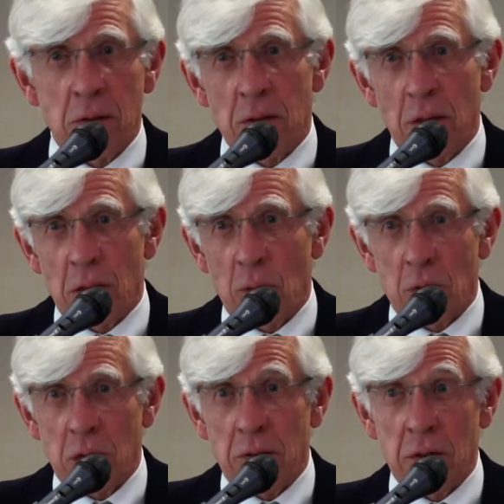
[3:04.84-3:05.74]
as Lord
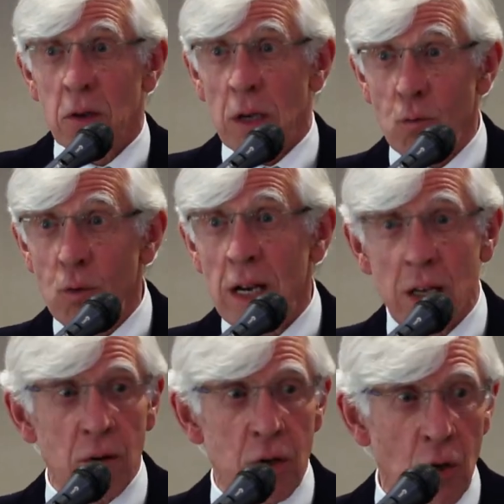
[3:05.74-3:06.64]
Chancellor, doing a really
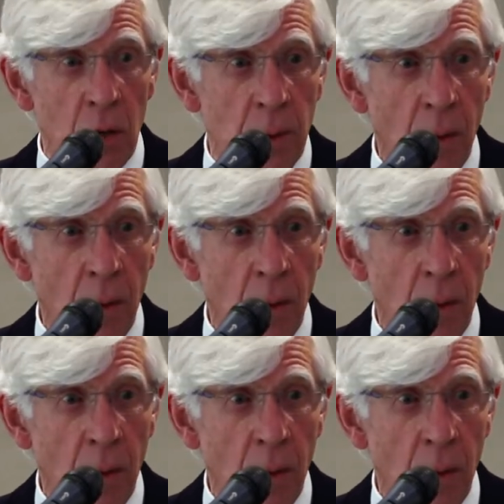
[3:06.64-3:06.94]
good job,